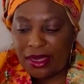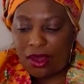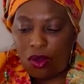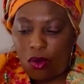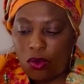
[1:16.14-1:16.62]

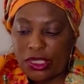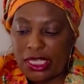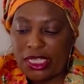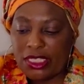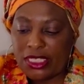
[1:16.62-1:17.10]
or
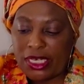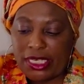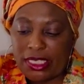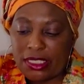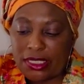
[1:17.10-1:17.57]
the
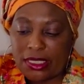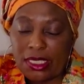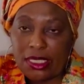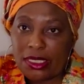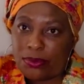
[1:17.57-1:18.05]
insulin
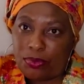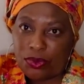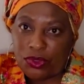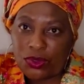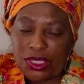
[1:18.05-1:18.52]
it's
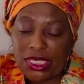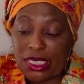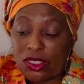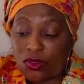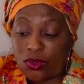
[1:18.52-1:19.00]
producing
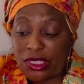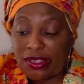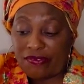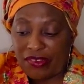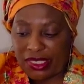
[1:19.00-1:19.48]
is not
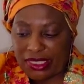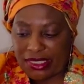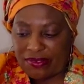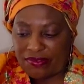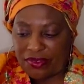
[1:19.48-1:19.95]
effective,